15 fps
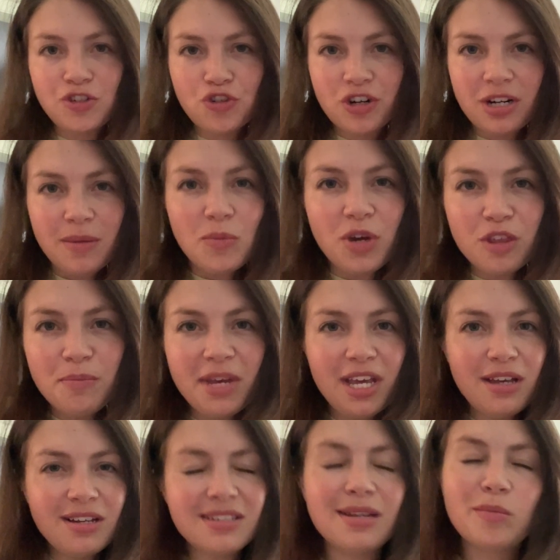cream with me
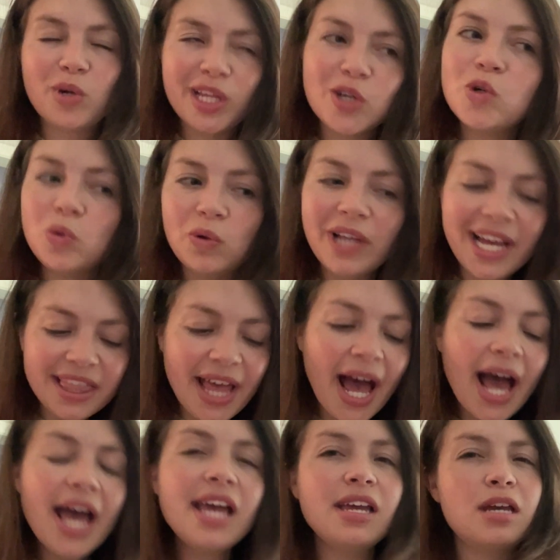because I'm really cool like
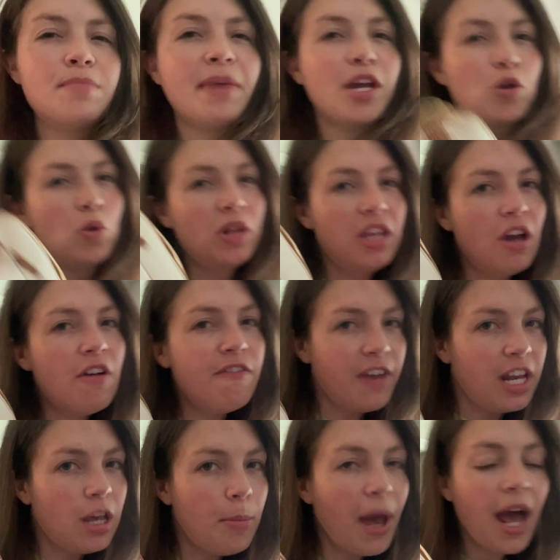that in my Coolio
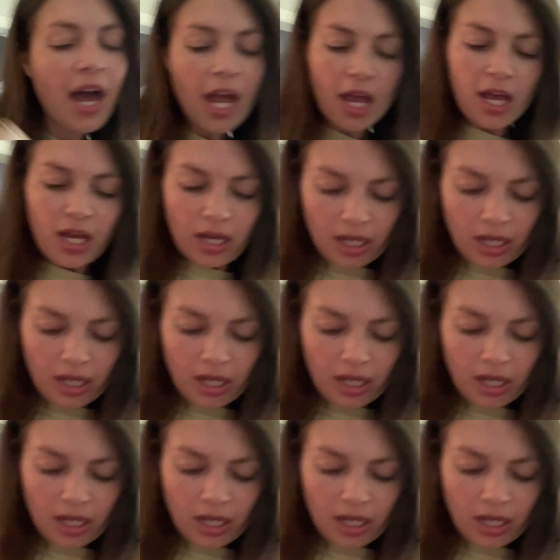fanny pack.